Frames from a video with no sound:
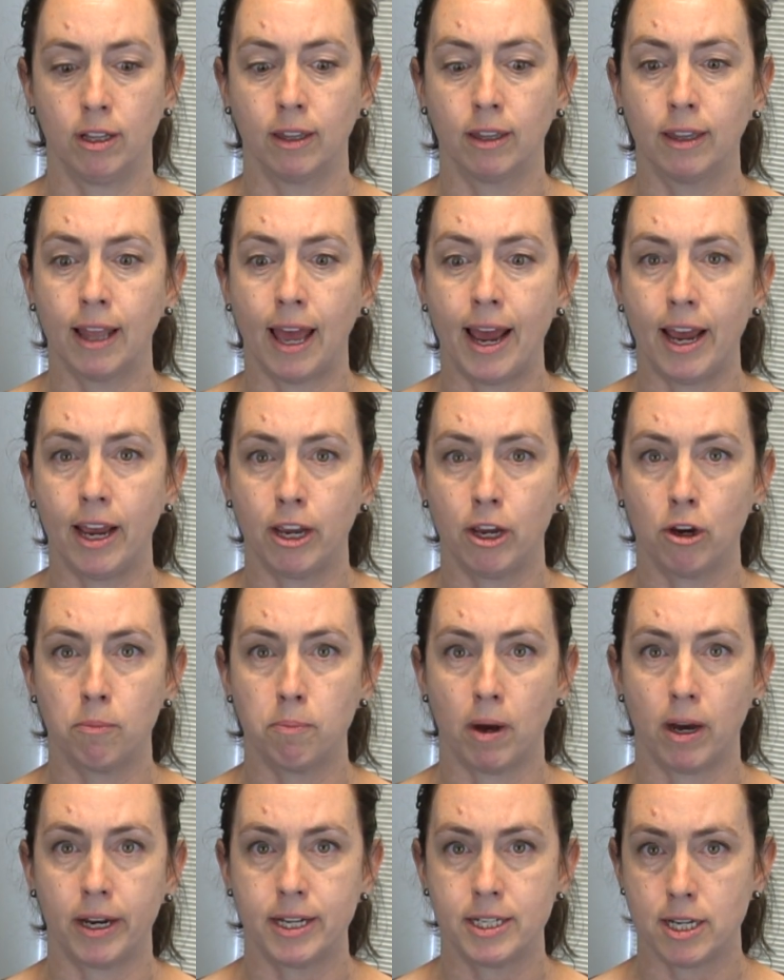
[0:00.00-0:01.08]
let your
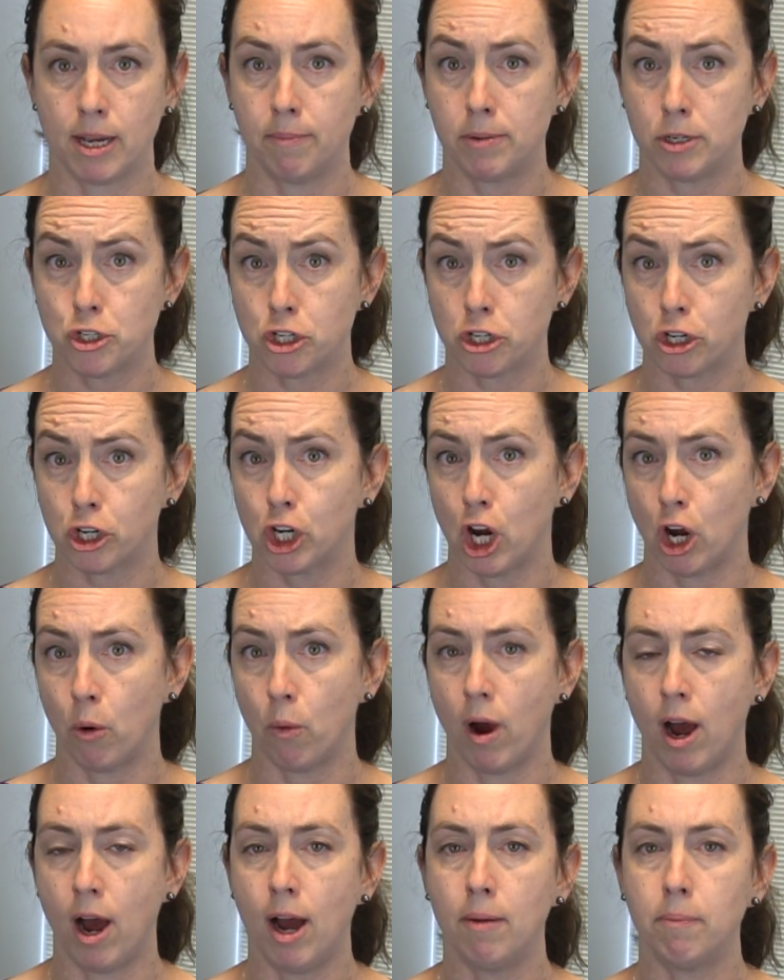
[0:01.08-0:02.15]
body temperature go
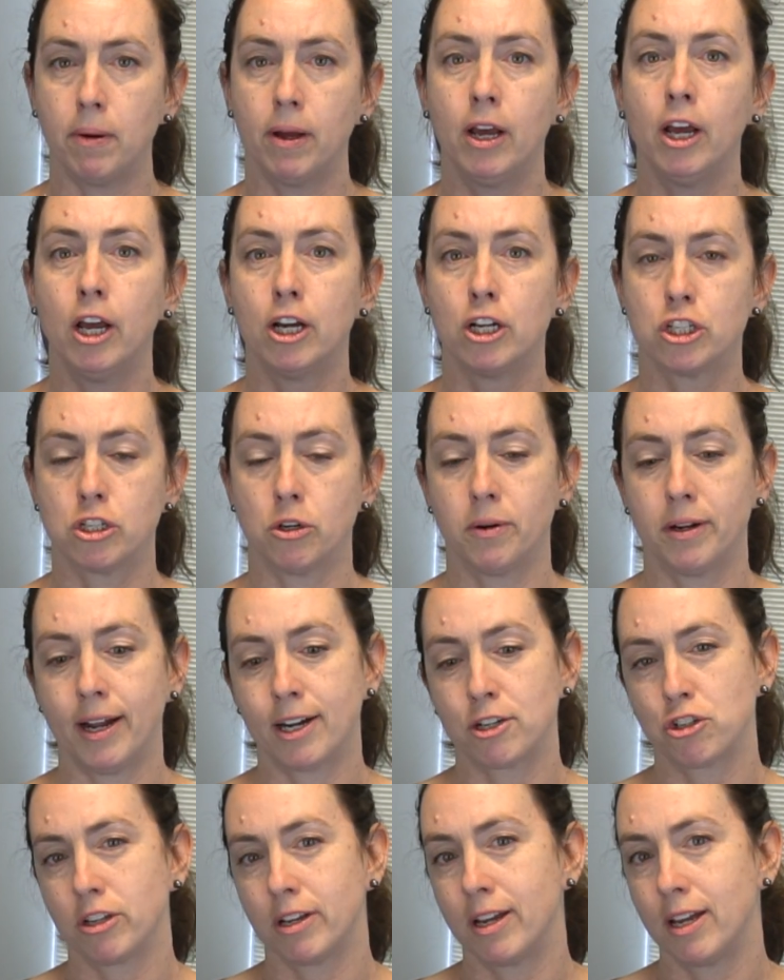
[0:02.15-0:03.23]
up so it
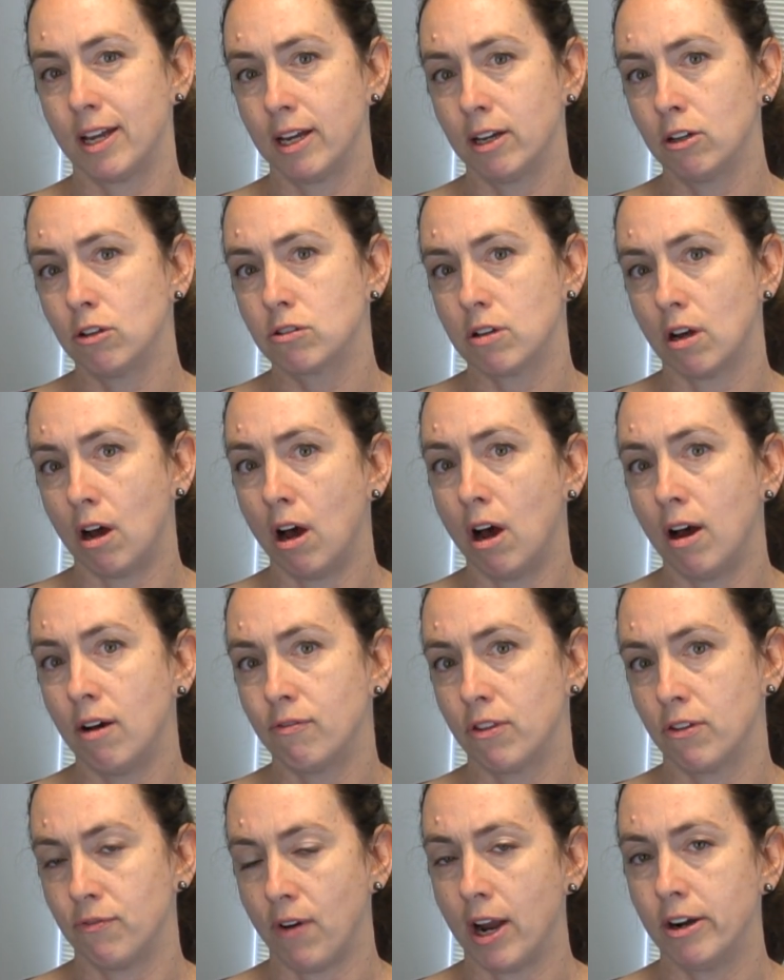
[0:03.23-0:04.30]
actually kills off
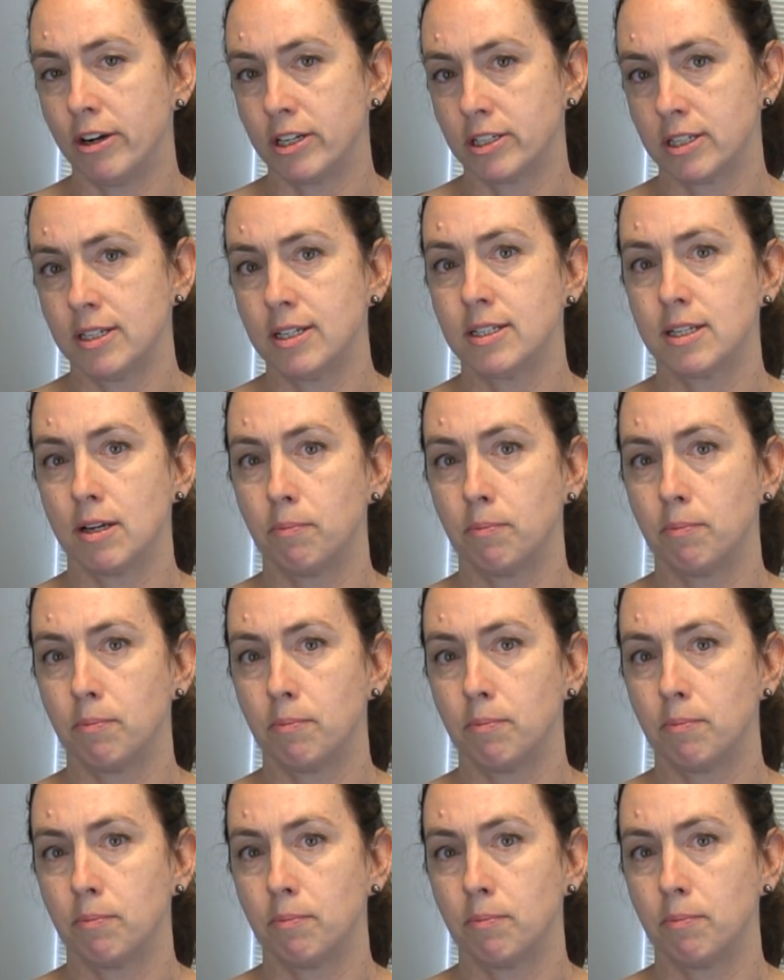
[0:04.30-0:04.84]
the viruses.